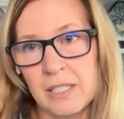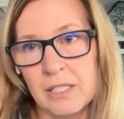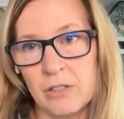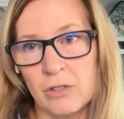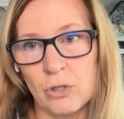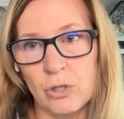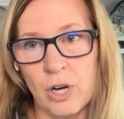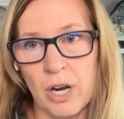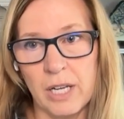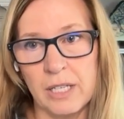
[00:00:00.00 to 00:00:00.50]
and
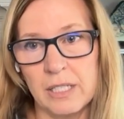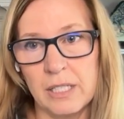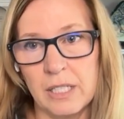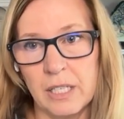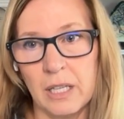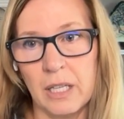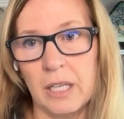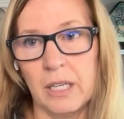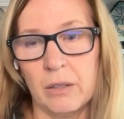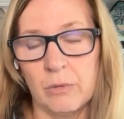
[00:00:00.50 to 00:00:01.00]
try to
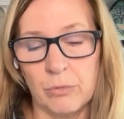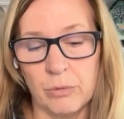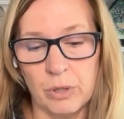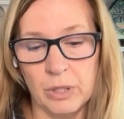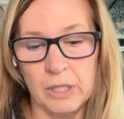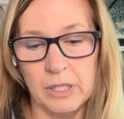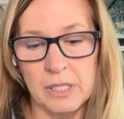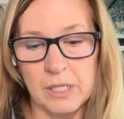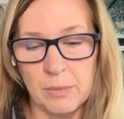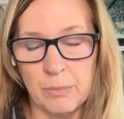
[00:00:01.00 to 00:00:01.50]
like
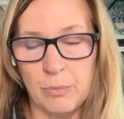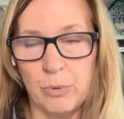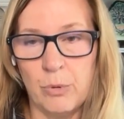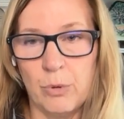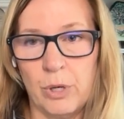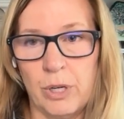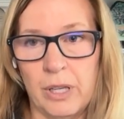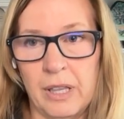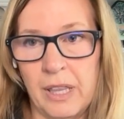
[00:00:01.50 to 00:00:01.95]
really support